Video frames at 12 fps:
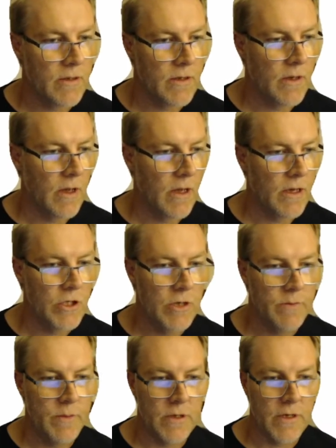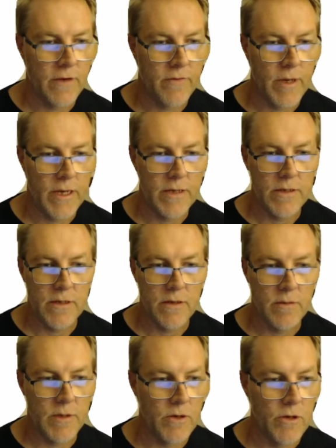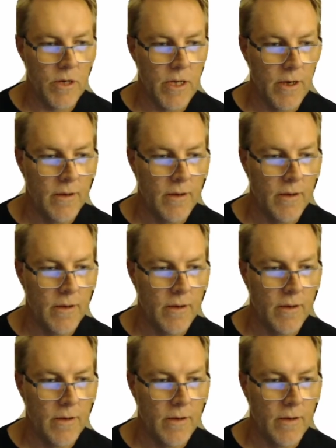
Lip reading: a shipment I've placed a little bit earlier.